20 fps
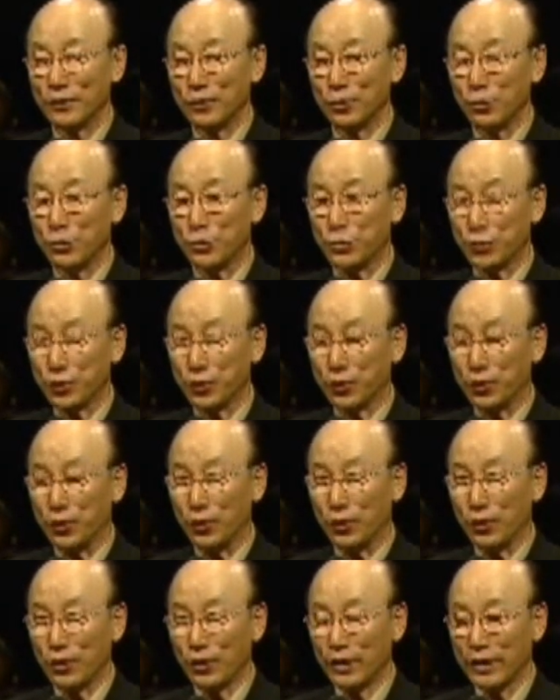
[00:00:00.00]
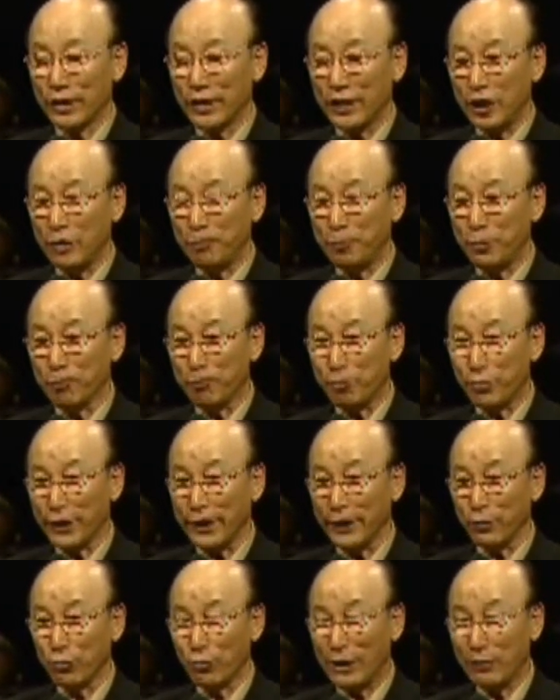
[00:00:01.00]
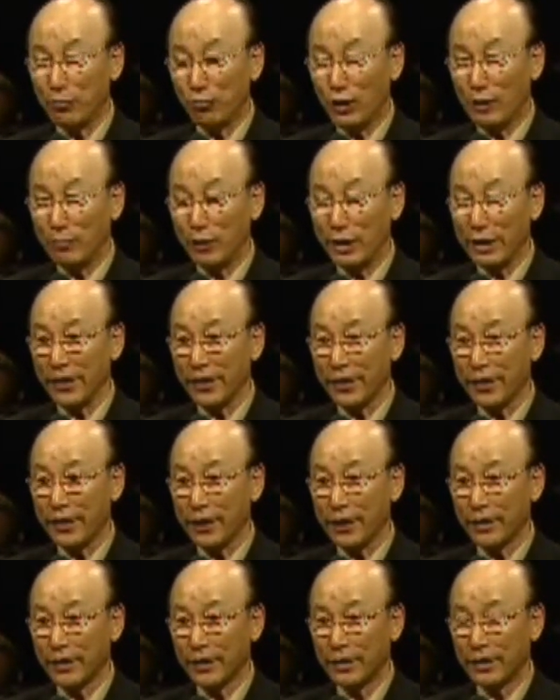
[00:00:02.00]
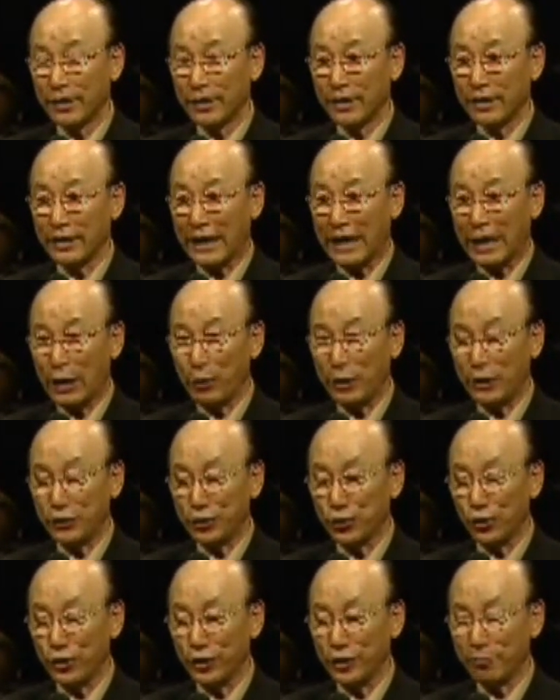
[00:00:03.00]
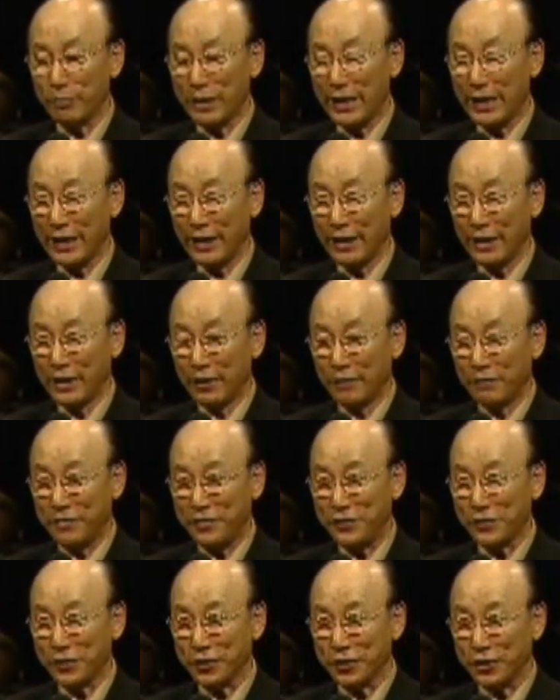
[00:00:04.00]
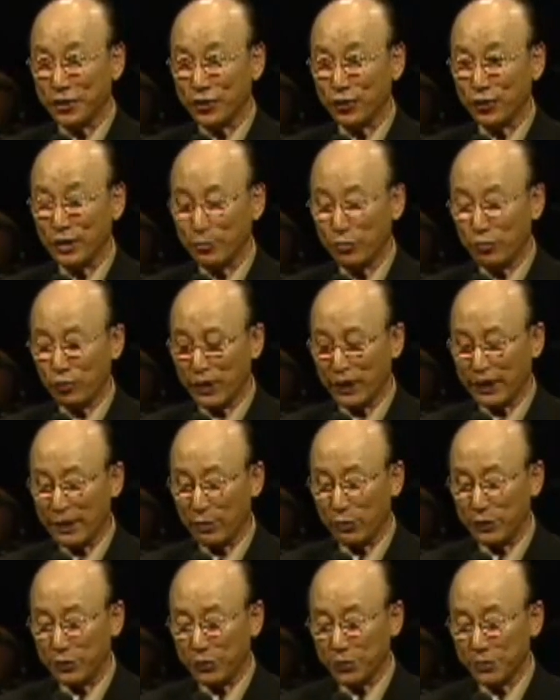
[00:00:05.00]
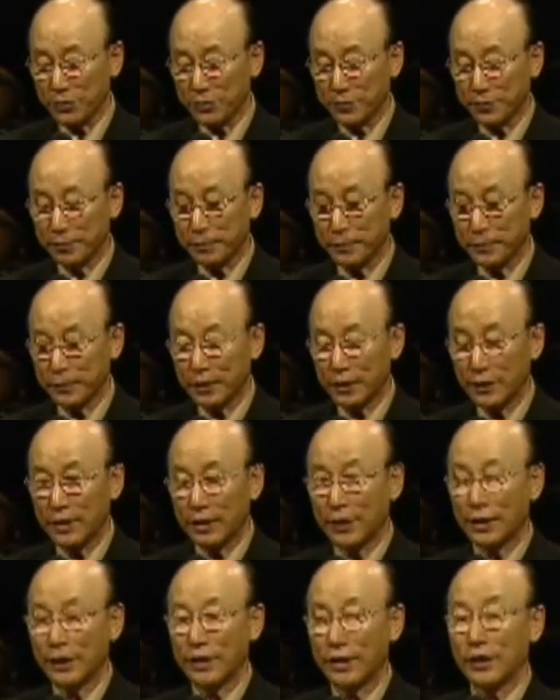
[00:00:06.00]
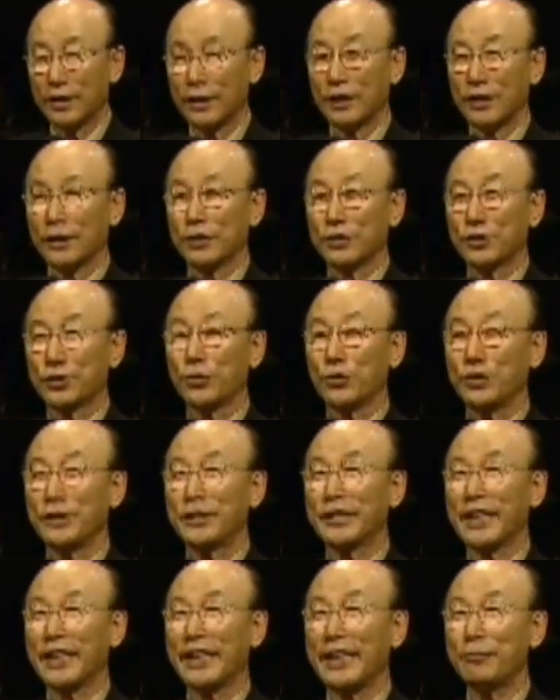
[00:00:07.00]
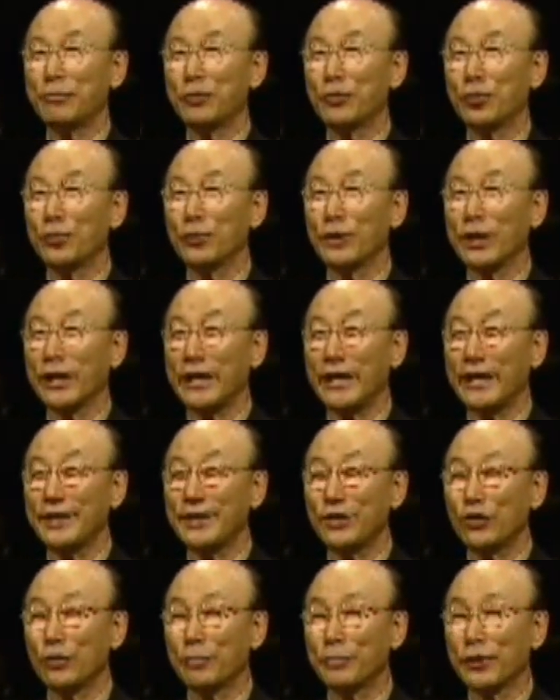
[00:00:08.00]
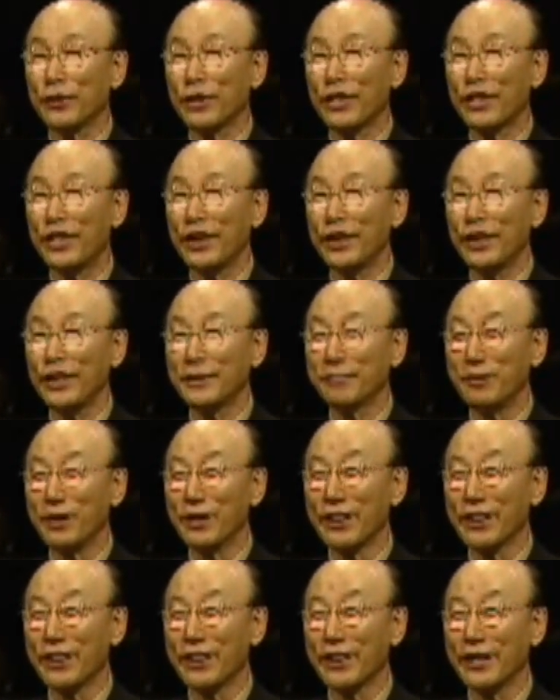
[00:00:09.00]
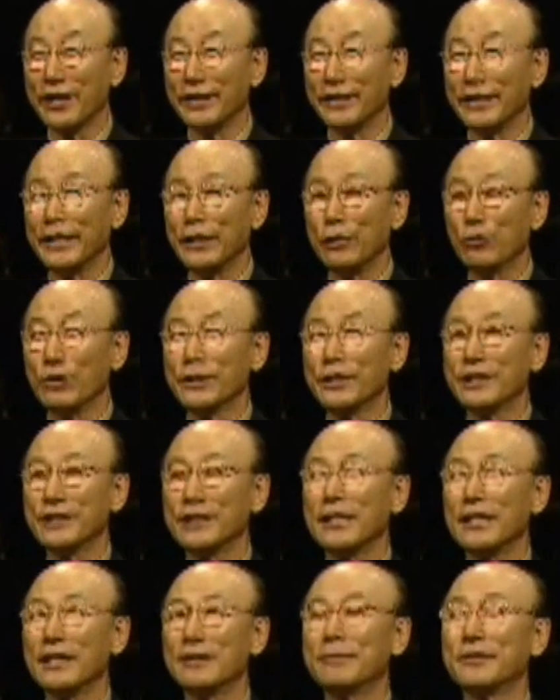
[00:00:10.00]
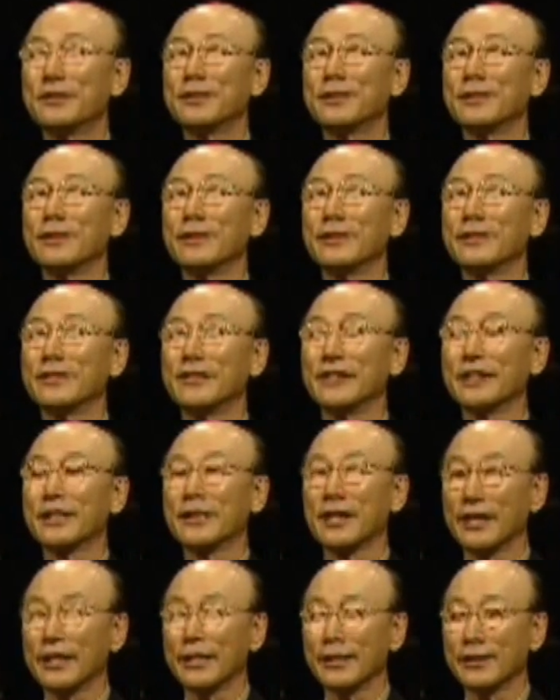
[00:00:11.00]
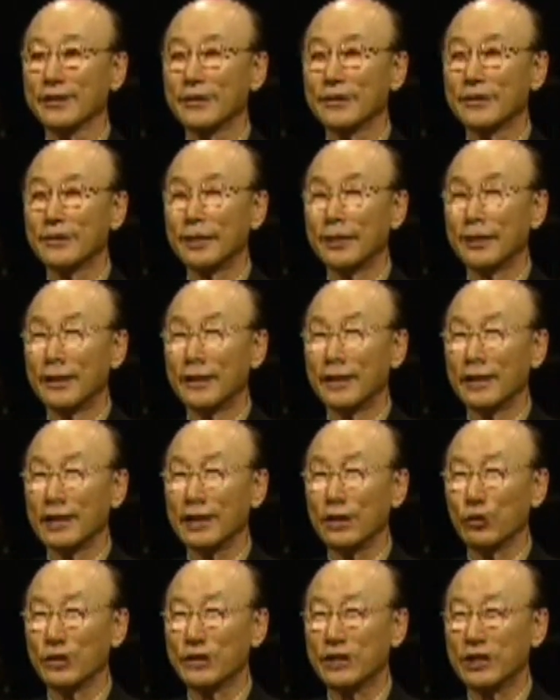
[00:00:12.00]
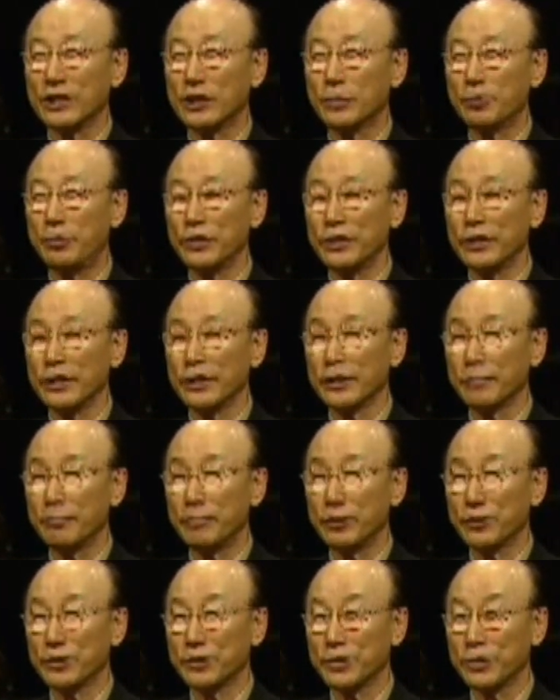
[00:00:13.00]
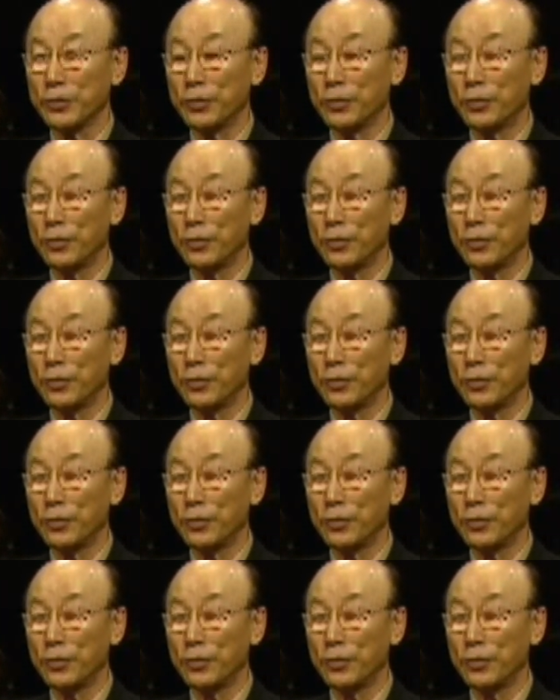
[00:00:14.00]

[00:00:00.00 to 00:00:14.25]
You should go, keep on praying one more month, and I will join my visions and dreams together with you. So it came to the end of the third month, and he was absolutely tired. He was despondent because